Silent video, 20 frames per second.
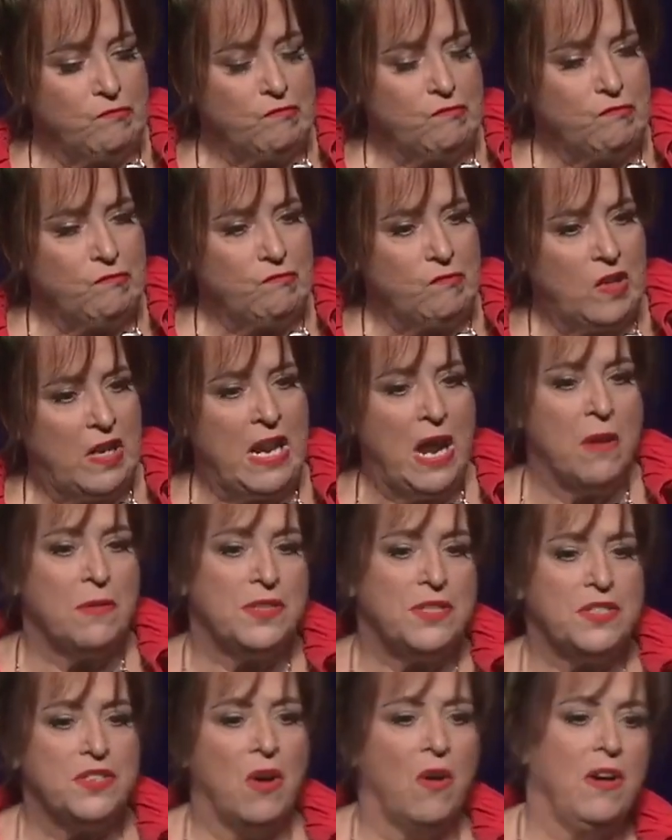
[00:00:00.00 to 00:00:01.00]
And
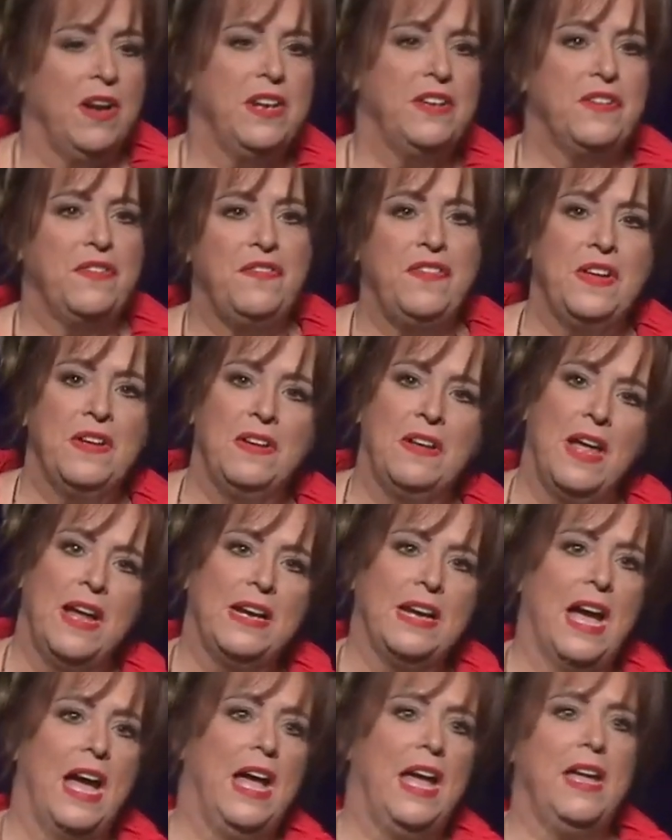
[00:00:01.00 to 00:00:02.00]
I was starting to feel
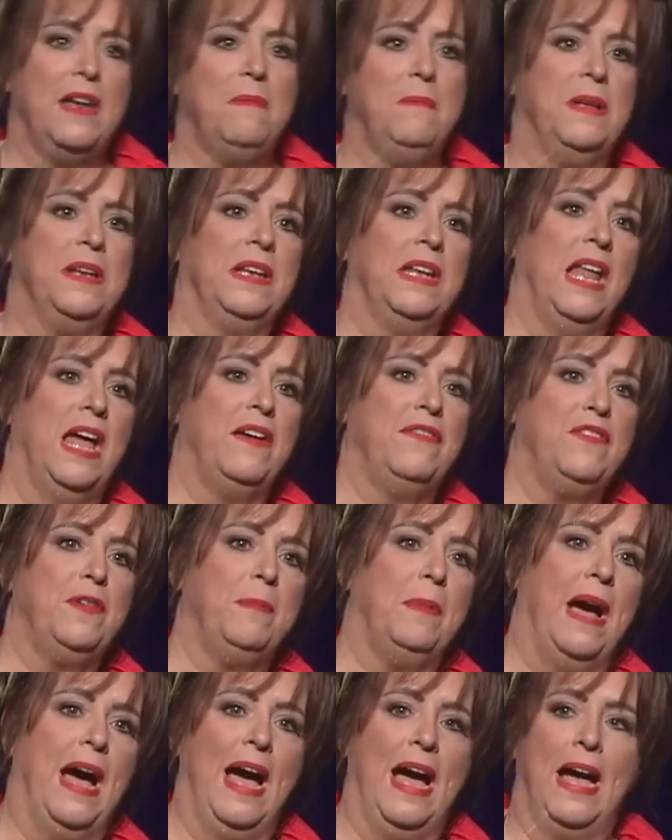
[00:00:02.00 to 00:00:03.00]
like I had been
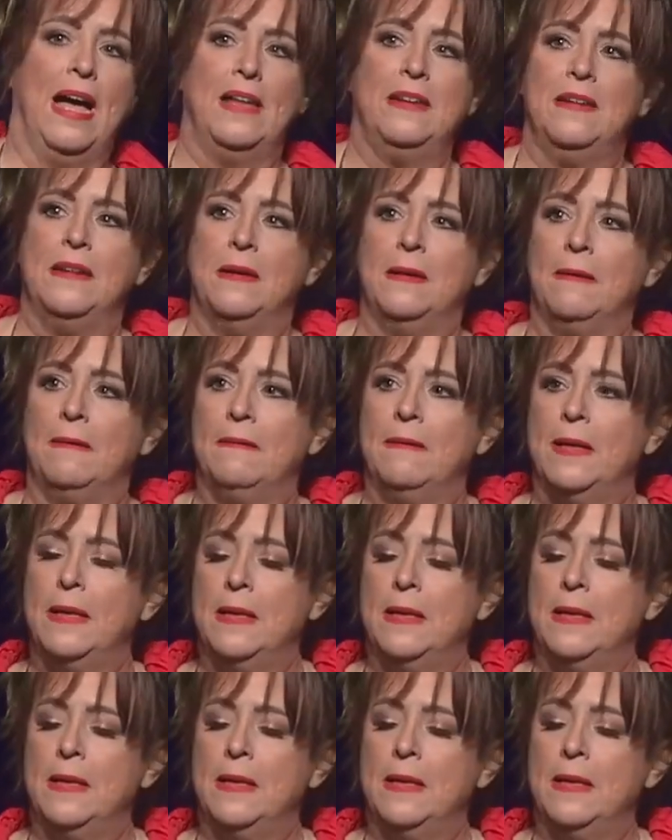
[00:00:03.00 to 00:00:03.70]
left behind